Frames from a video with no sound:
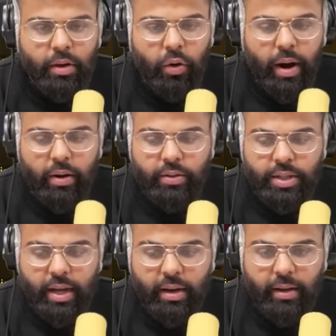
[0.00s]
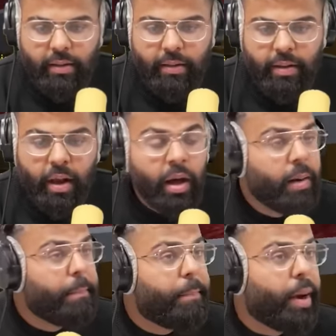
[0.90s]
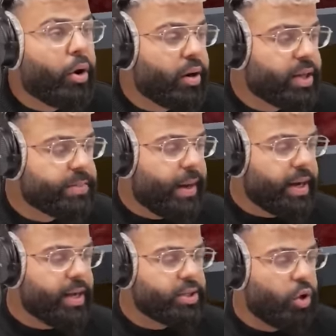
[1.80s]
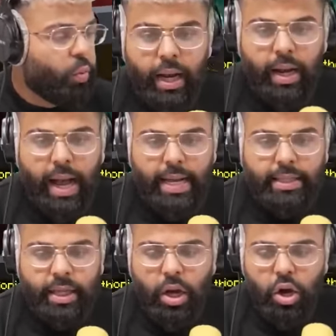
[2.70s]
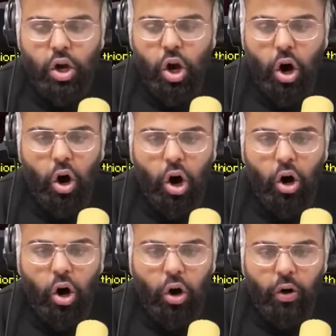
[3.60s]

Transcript: No arrows, sadly. Bionic is back. Let's go. Let's go. Oh, oh, oh.